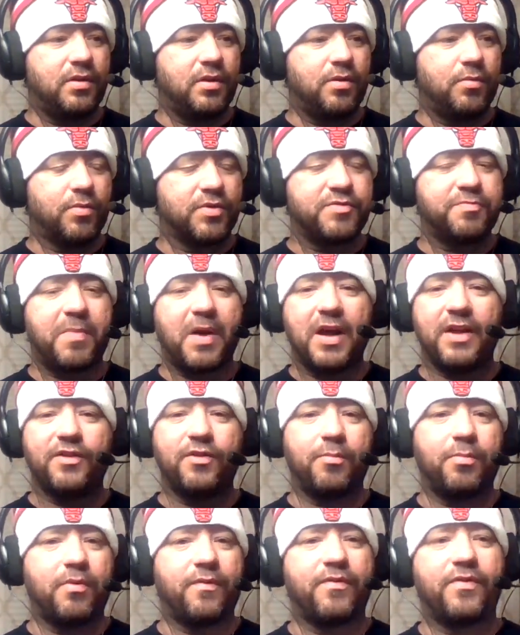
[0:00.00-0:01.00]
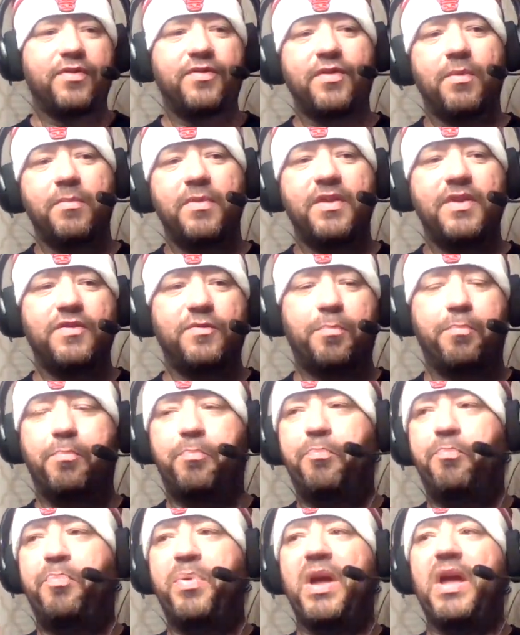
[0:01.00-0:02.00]
responsible for some of these
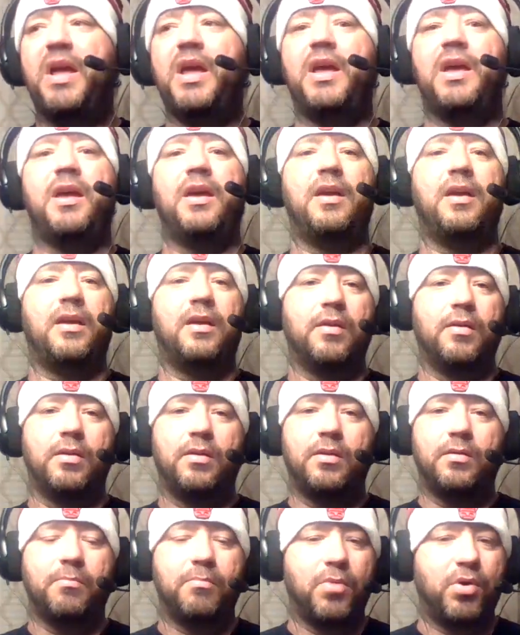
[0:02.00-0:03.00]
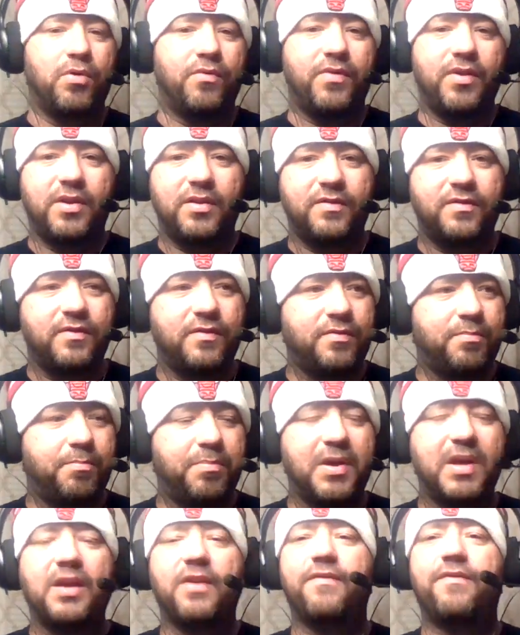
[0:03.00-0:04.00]
big movies,
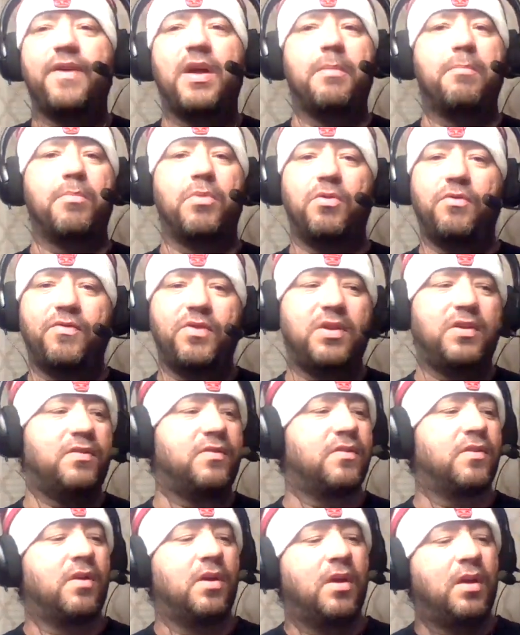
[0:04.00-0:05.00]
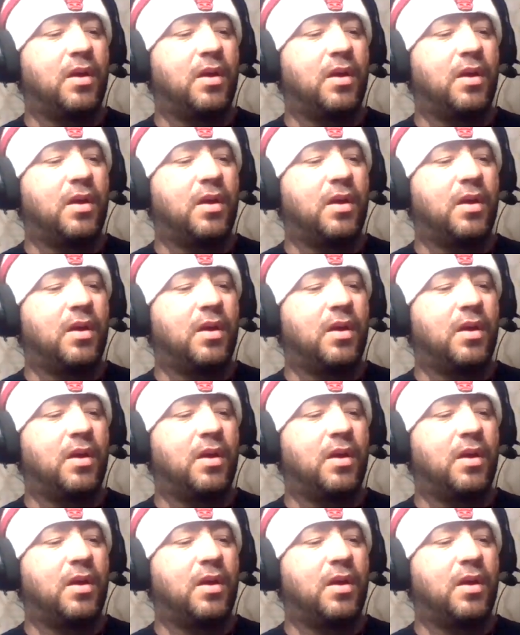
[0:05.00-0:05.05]
big event movies.